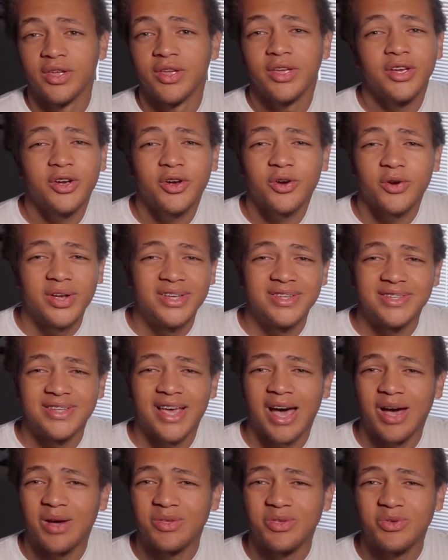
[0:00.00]
crazy how
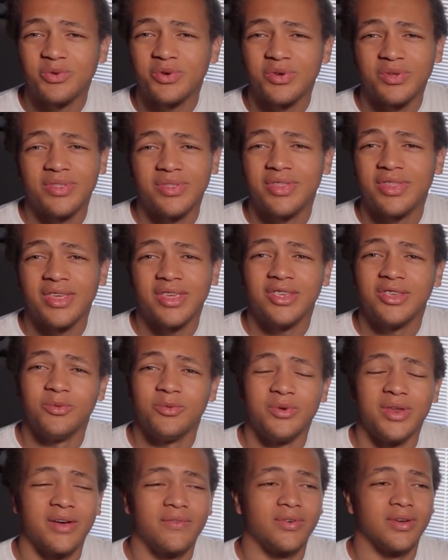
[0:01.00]
you could think you would
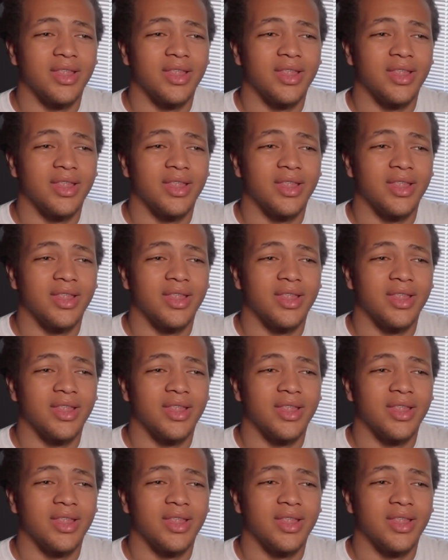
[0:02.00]
ever,